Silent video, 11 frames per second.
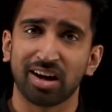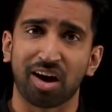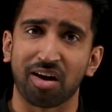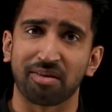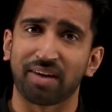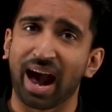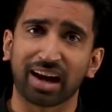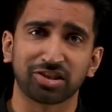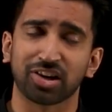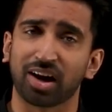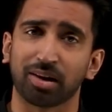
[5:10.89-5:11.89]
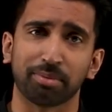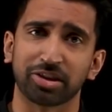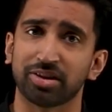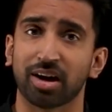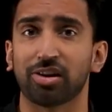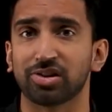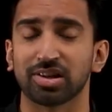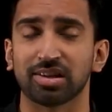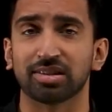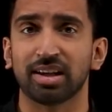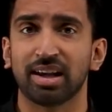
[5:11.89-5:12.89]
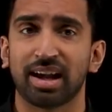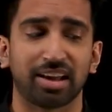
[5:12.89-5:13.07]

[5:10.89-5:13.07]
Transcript: of agile methodologies.